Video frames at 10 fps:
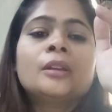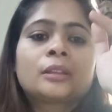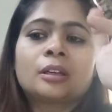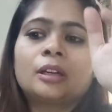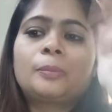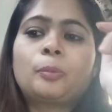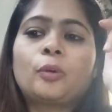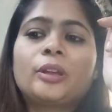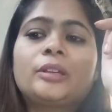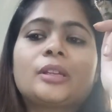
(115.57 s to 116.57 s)
Third
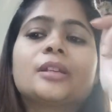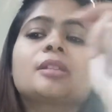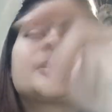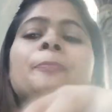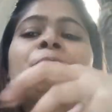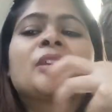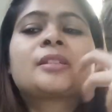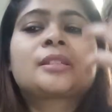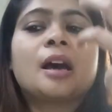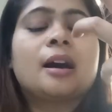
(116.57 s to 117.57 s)
point is,
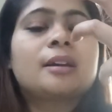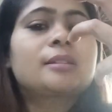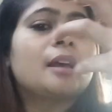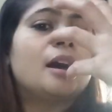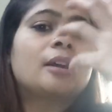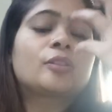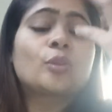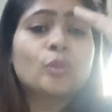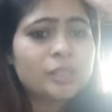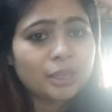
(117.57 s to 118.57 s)
stars are
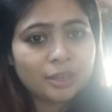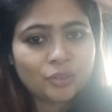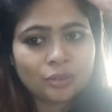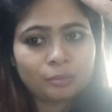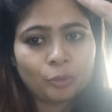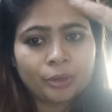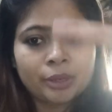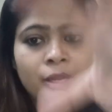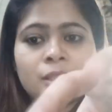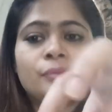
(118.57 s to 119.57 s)
those celestial
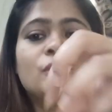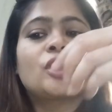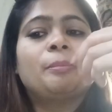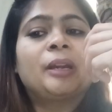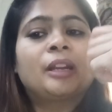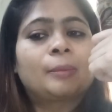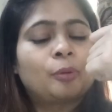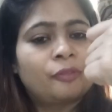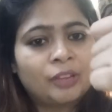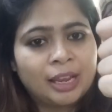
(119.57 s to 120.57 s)
bodies which are made up
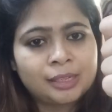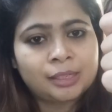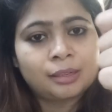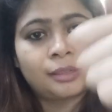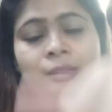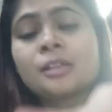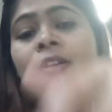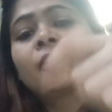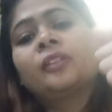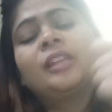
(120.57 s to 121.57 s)
of gases.
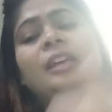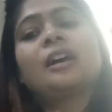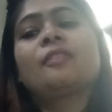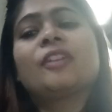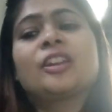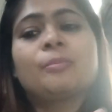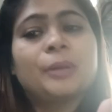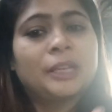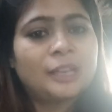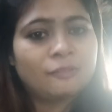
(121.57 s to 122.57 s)
They are very
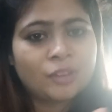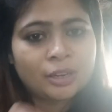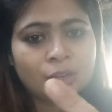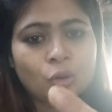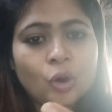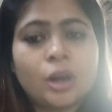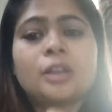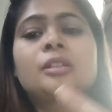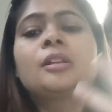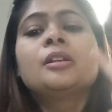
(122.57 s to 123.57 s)
big and very hot.